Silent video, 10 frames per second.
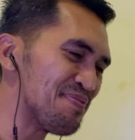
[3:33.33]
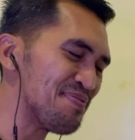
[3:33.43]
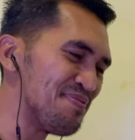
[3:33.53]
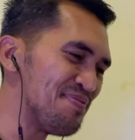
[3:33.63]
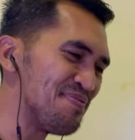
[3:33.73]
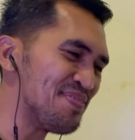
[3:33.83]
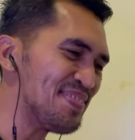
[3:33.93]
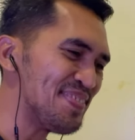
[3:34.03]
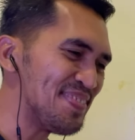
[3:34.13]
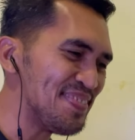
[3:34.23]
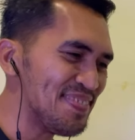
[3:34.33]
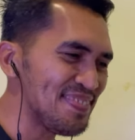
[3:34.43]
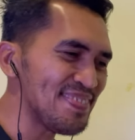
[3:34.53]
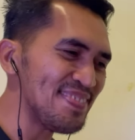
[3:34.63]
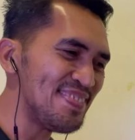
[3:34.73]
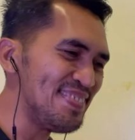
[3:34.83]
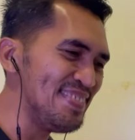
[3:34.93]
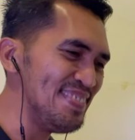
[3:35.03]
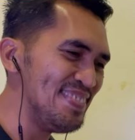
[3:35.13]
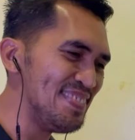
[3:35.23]

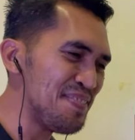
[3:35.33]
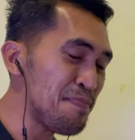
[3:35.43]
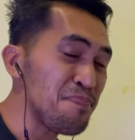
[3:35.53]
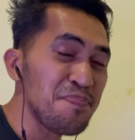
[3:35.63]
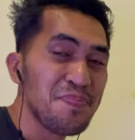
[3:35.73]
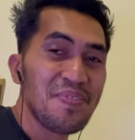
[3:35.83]
Nothing is said.